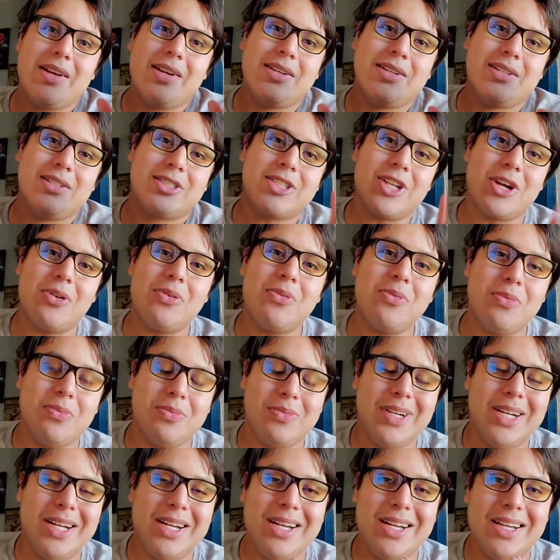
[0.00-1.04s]
So,
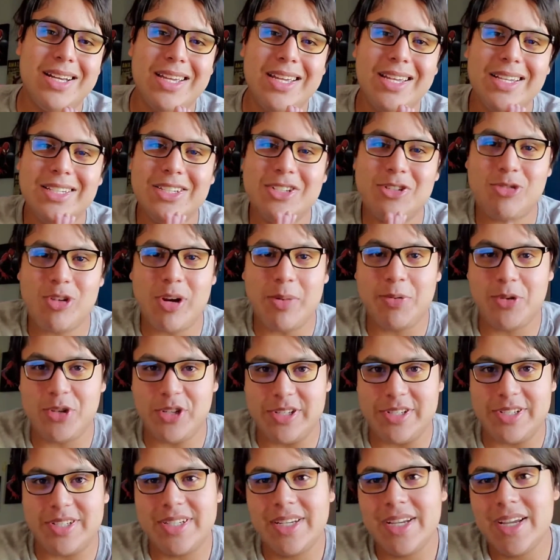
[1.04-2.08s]
in
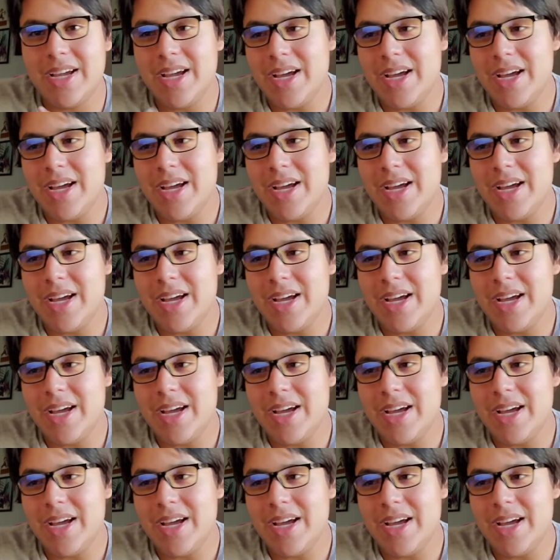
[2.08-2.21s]
descriptions,